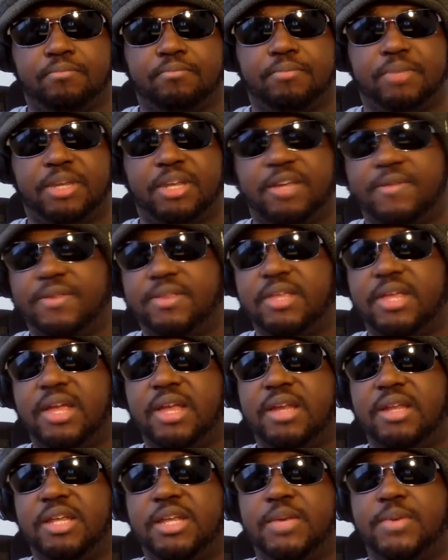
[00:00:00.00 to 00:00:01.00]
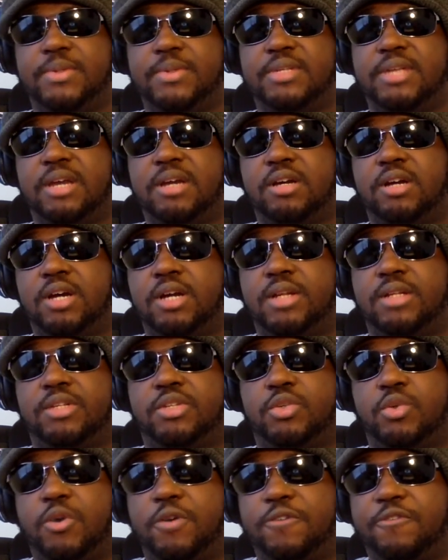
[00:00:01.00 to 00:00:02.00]
But even then, he was not good at
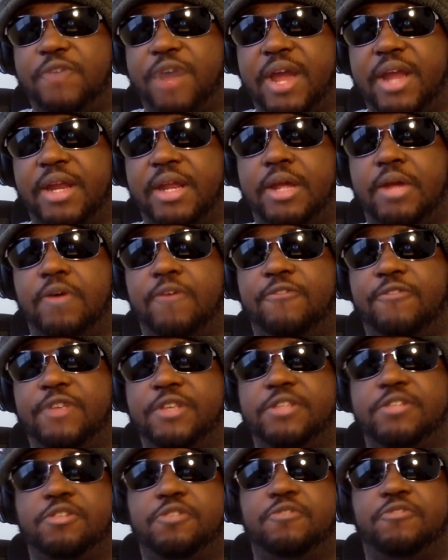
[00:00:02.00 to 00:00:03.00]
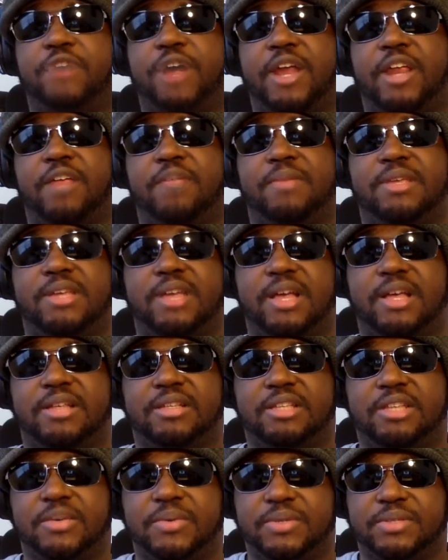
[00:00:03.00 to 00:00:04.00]
sword fighting or physical fighting
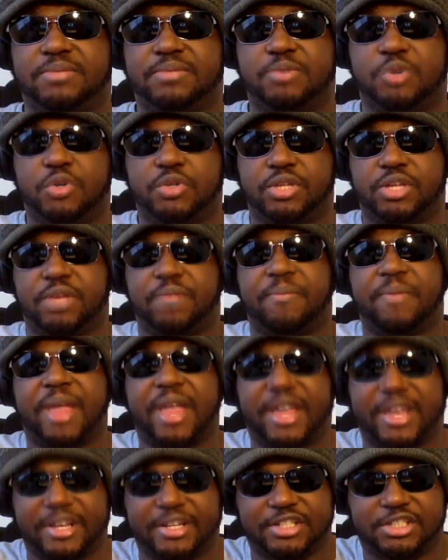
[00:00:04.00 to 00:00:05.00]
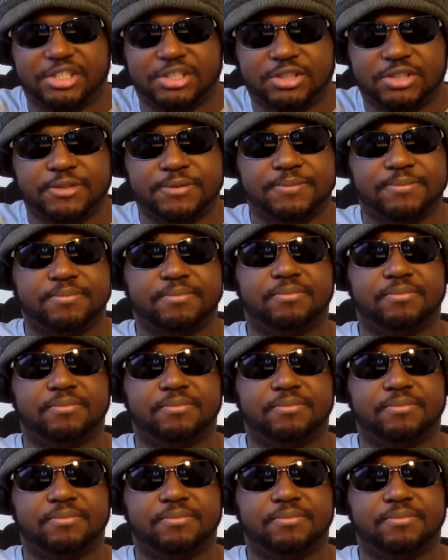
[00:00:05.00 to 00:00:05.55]
because he was mostly a mage.